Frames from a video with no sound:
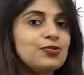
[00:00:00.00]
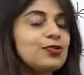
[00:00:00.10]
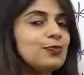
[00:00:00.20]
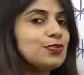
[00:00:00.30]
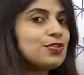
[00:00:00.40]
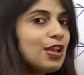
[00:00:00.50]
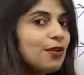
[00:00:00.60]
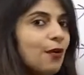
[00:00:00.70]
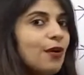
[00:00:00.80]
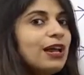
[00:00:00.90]
So
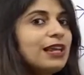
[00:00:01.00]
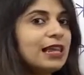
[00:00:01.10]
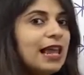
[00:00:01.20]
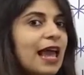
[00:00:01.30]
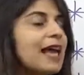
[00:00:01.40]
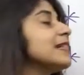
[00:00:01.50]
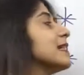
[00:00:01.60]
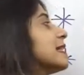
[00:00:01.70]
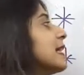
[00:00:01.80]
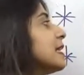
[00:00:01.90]
zero
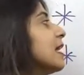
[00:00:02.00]
indicates